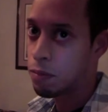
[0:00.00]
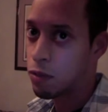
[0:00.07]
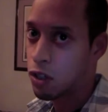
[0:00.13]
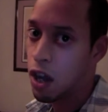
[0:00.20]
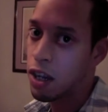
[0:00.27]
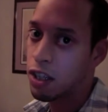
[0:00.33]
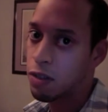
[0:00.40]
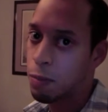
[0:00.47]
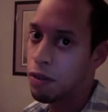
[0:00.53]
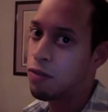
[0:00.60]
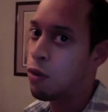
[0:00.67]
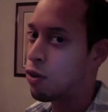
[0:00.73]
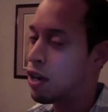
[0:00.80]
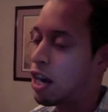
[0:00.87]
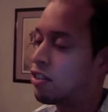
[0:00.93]
sockets
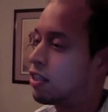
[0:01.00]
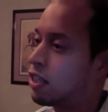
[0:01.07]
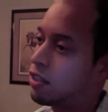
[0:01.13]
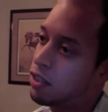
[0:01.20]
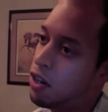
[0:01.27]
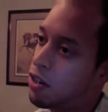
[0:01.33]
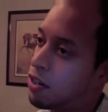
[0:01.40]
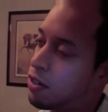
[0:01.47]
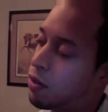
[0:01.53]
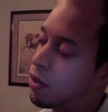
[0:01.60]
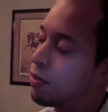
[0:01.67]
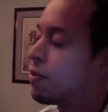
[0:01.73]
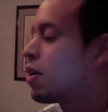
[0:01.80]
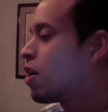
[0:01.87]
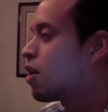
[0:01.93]
before you actually get started,
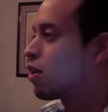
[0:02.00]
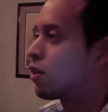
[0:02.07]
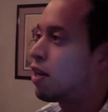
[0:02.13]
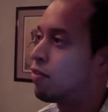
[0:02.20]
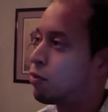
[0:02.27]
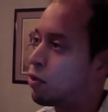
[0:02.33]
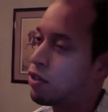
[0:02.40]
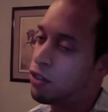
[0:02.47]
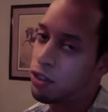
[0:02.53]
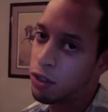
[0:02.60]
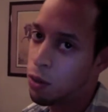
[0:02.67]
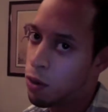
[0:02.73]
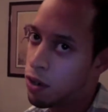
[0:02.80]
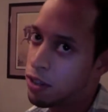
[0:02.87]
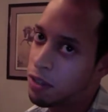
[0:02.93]
or you'll have to run to the
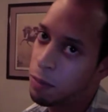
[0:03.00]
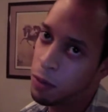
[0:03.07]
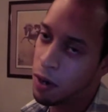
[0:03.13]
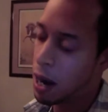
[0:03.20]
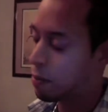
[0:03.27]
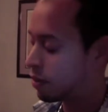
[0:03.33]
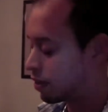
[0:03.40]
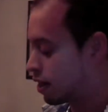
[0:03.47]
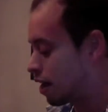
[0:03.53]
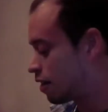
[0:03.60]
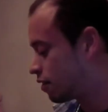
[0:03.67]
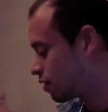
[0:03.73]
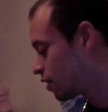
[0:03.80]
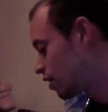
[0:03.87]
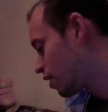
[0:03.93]
store or some crap like
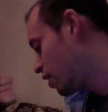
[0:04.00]
that.